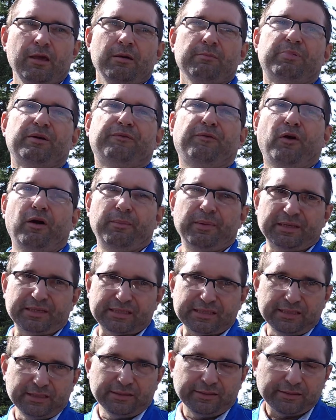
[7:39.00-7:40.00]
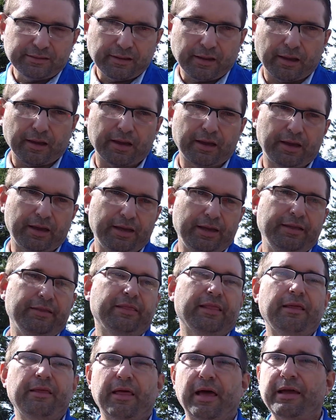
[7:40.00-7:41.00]
Performance. I
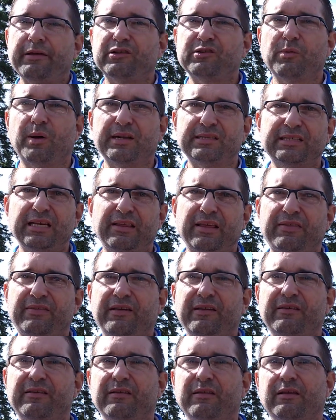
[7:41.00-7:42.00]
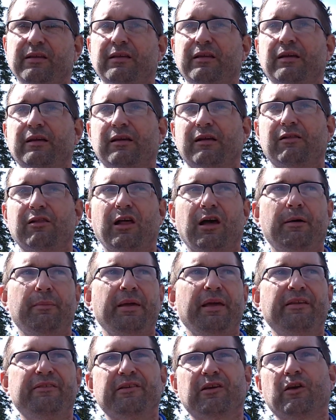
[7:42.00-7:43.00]
just want to say that this club
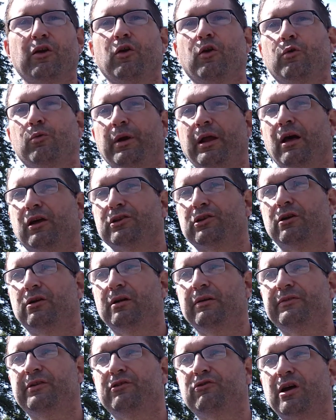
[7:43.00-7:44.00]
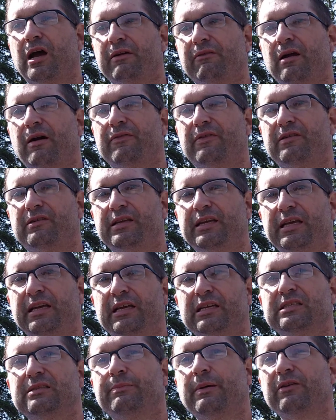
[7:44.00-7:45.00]
is a great alternative to driver off the tee,
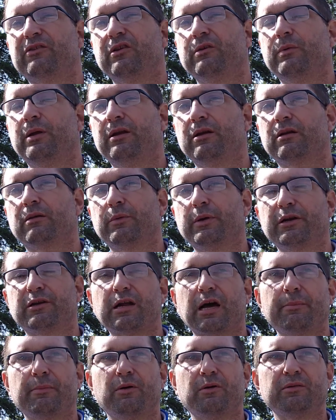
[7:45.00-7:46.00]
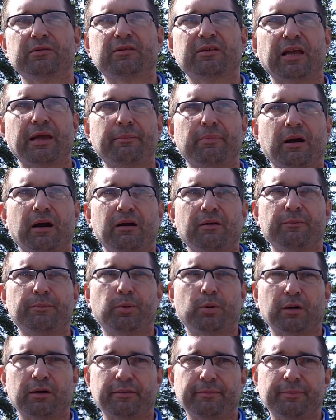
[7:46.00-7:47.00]
especially when you're talking about tight par
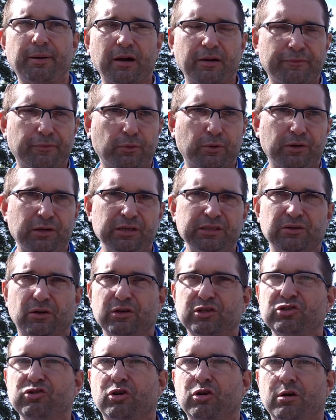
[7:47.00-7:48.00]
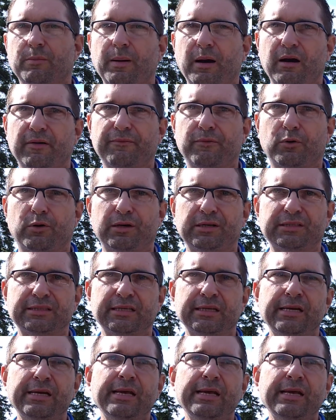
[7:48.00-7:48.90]
fours or shorter par fours,